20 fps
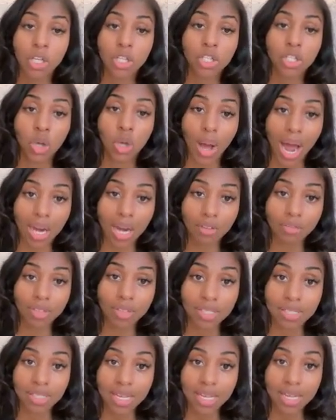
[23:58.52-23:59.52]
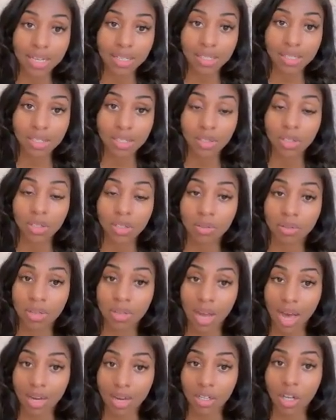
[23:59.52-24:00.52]
So out of the 6
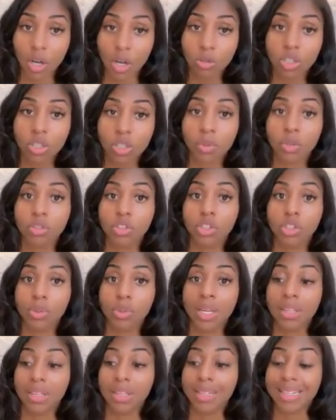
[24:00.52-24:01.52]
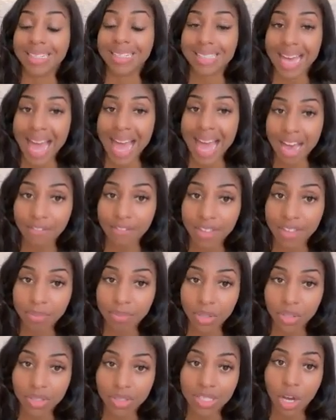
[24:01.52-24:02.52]
non-negotiables, you either need to have
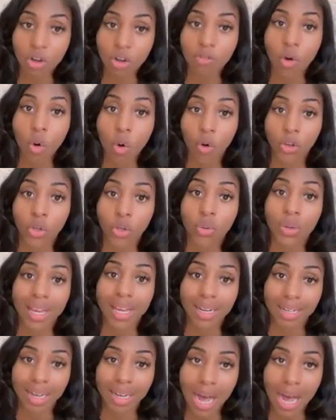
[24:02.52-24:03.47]
them yourself or you can